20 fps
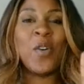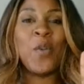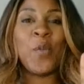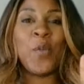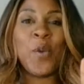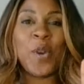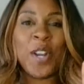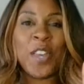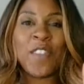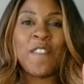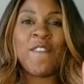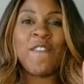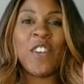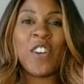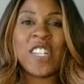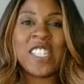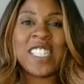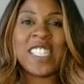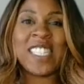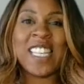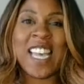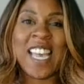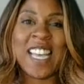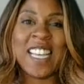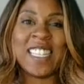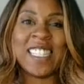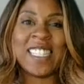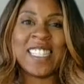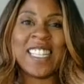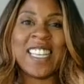One of the first
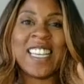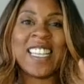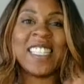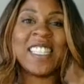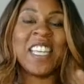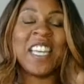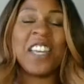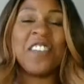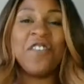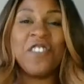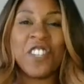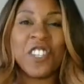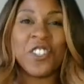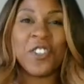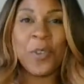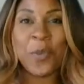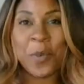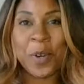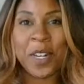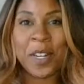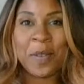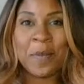things is inventory.